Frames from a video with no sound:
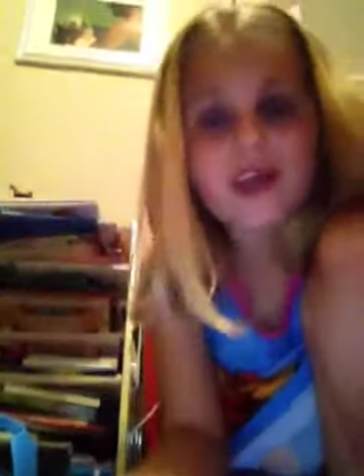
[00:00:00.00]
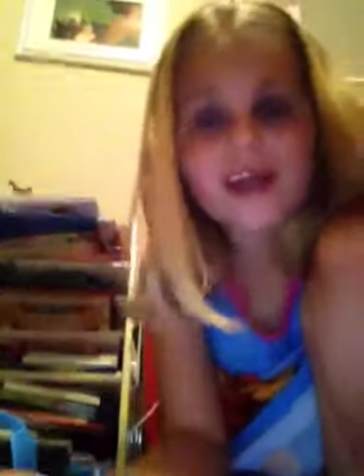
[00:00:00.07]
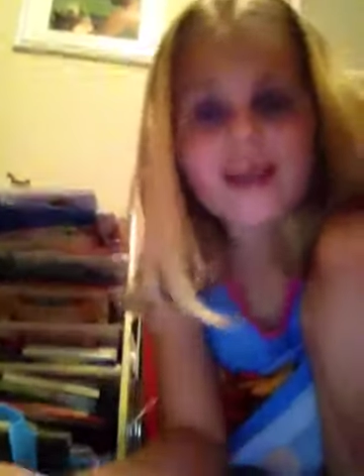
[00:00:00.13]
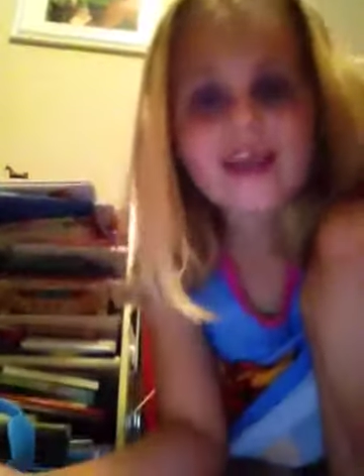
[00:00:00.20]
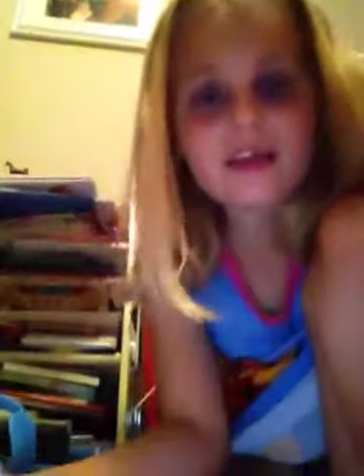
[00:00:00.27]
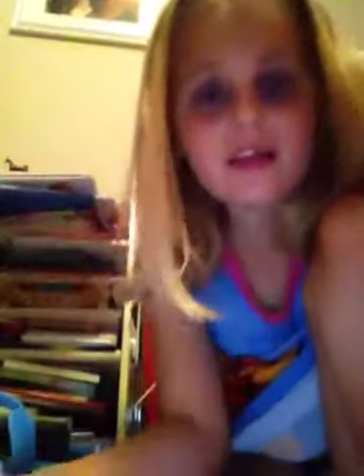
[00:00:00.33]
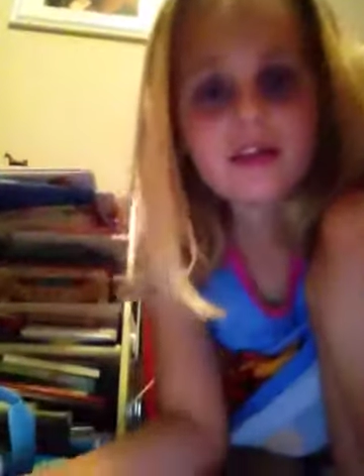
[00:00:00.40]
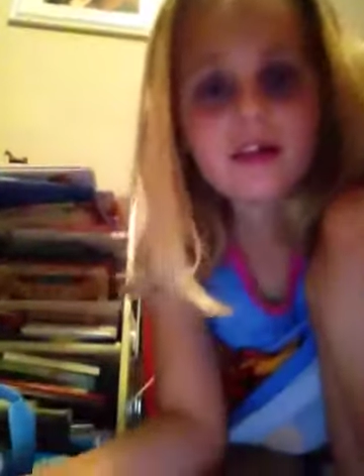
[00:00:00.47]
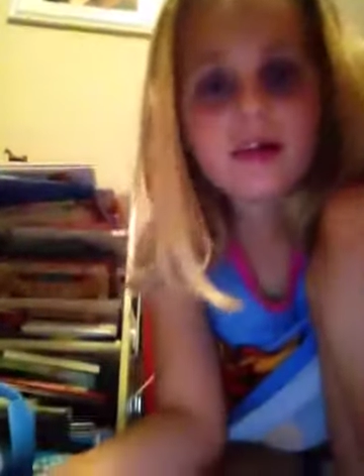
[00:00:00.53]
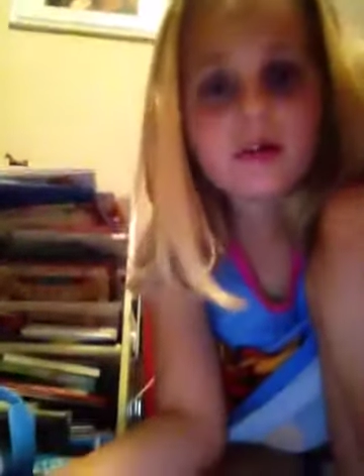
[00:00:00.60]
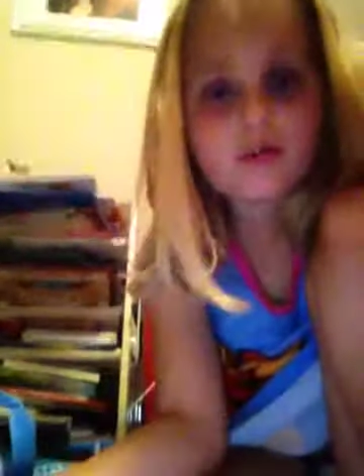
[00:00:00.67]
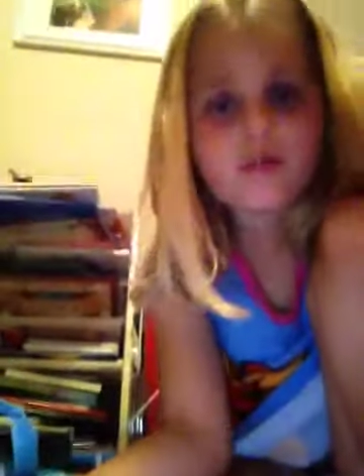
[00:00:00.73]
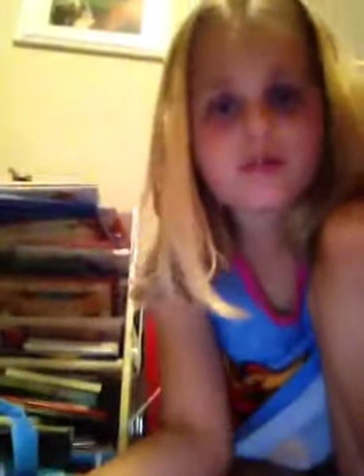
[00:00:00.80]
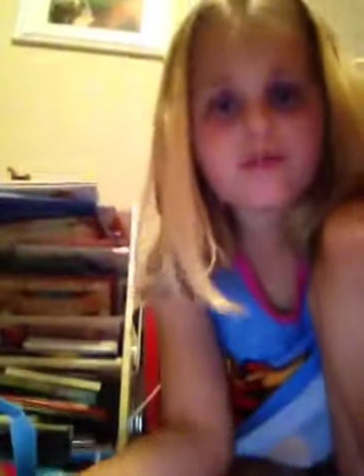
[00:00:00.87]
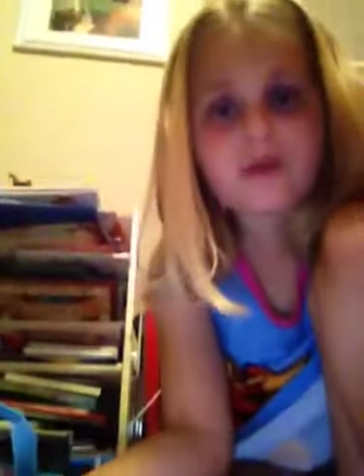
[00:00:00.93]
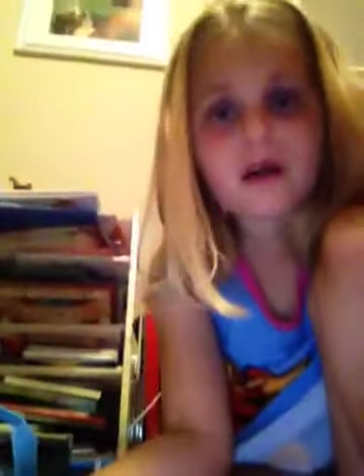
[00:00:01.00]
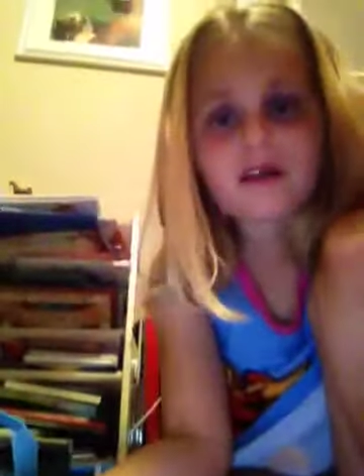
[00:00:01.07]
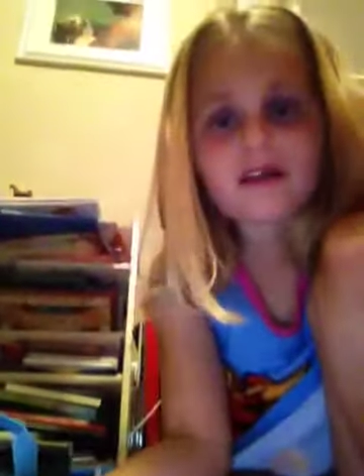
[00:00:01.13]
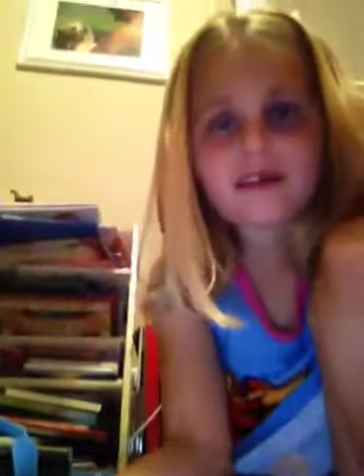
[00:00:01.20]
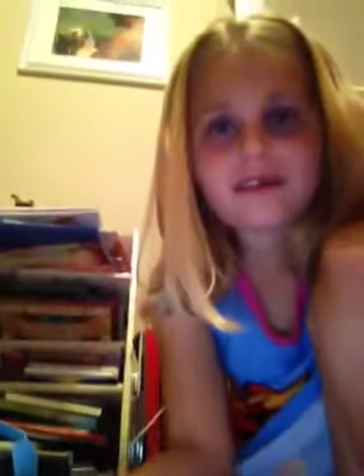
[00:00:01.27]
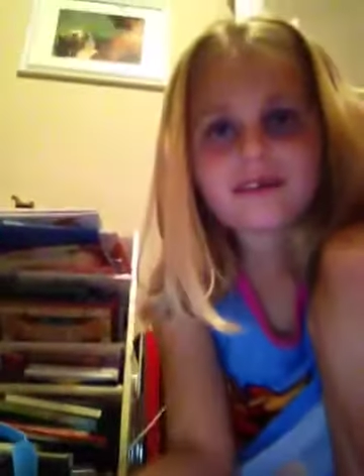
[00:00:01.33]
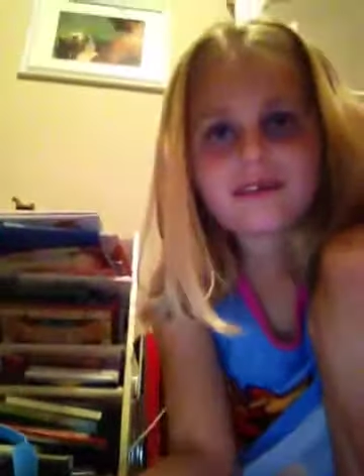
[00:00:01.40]
I can't let you
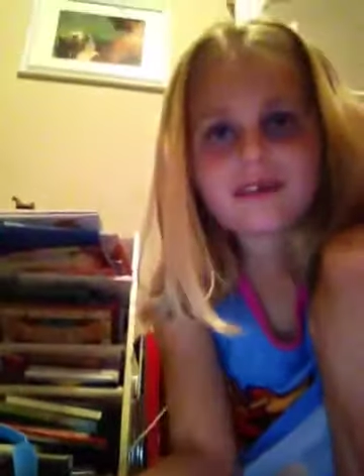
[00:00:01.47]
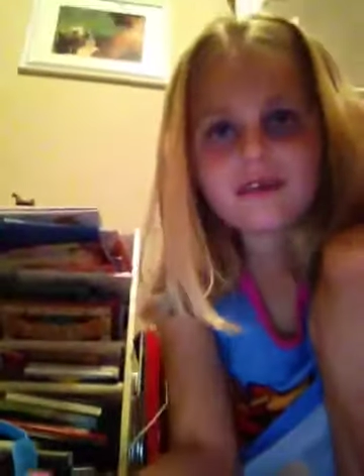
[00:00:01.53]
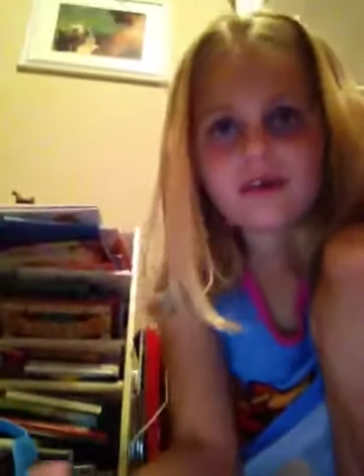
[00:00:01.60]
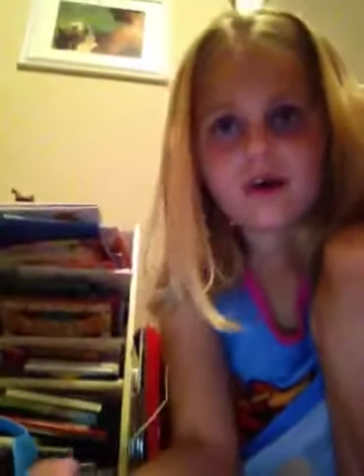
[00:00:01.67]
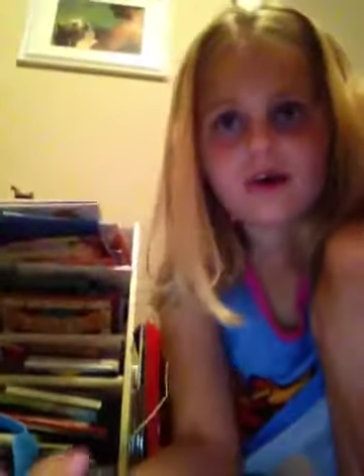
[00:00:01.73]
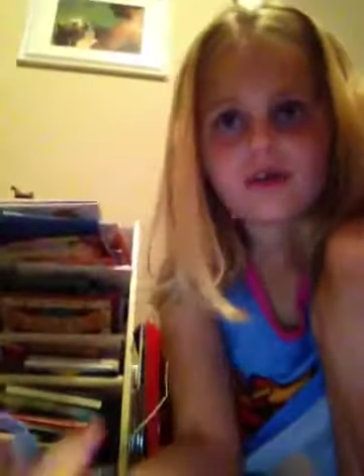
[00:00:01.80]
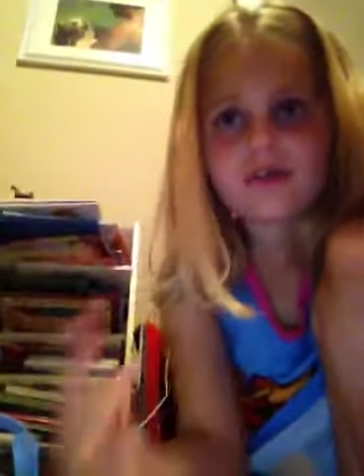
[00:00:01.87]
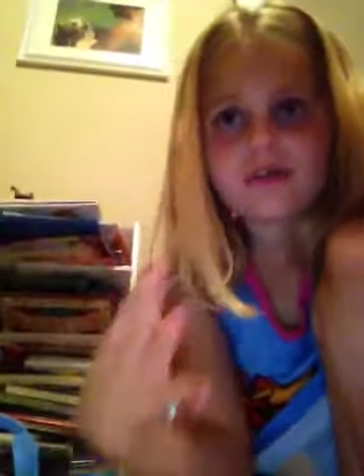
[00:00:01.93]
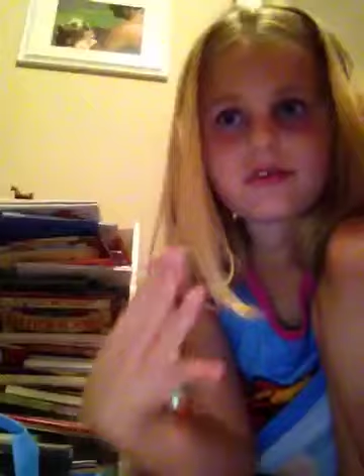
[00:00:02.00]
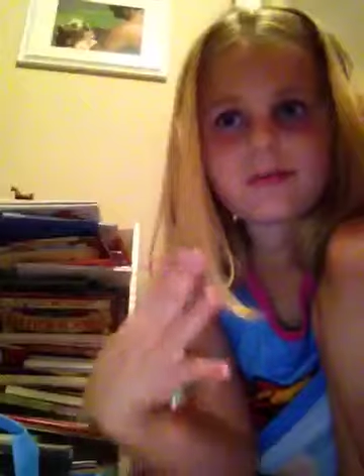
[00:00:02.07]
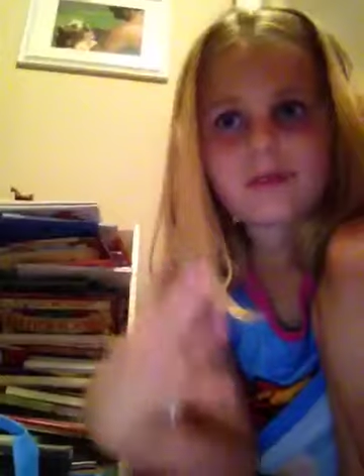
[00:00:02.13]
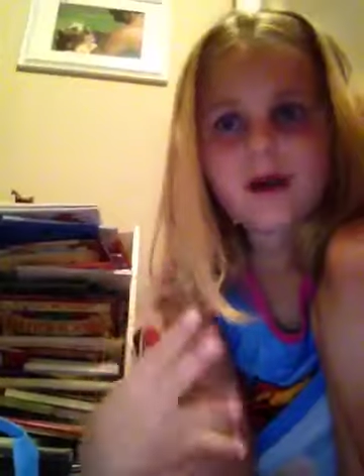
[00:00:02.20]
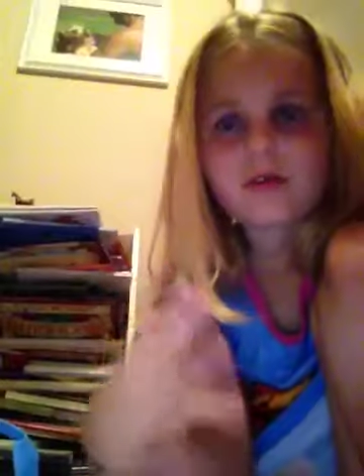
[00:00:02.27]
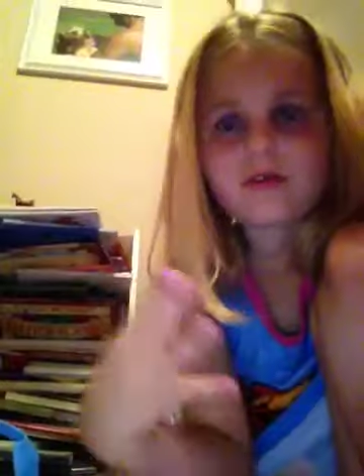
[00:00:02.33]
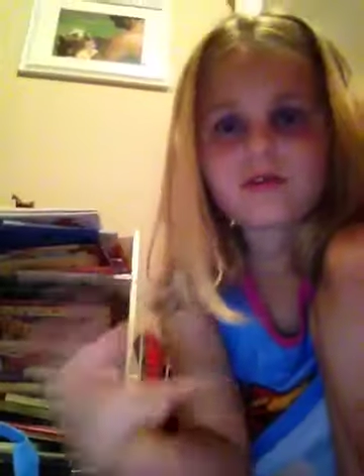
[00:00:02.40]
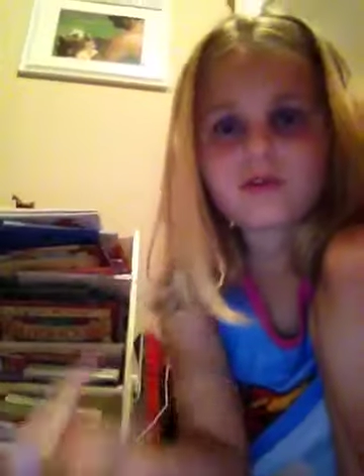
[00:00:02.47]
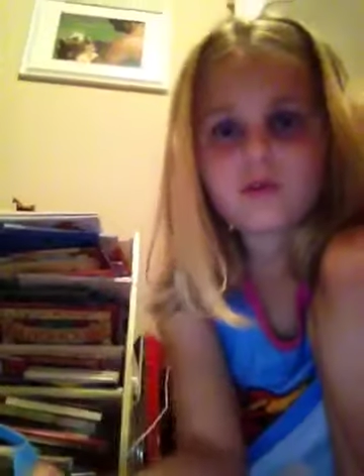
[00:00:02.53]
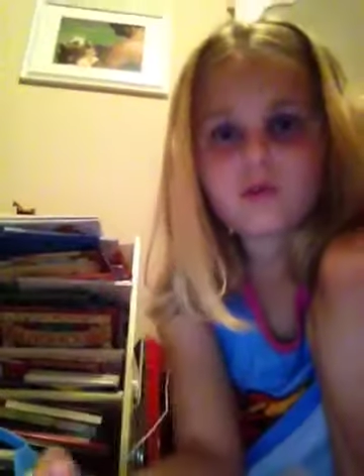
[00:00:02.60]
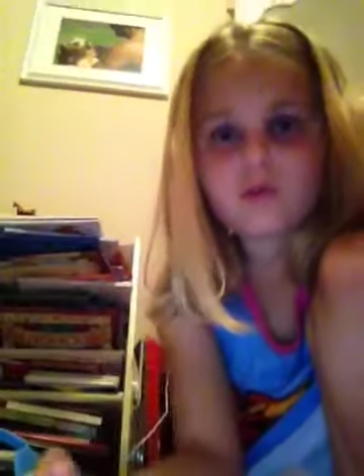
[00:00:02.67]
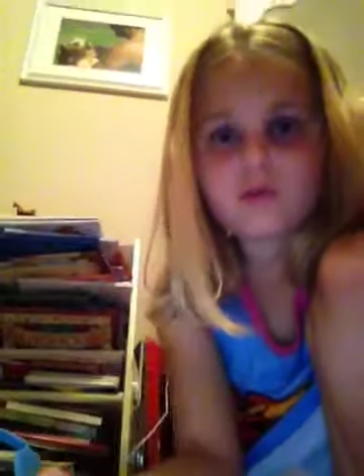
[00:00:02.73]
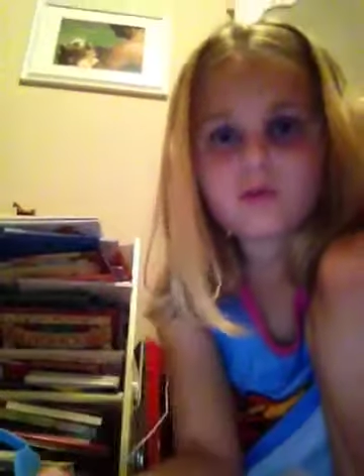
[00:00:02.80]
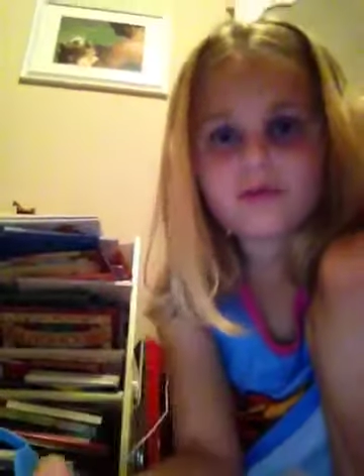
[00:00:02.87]
smell it because it's not SmellTube.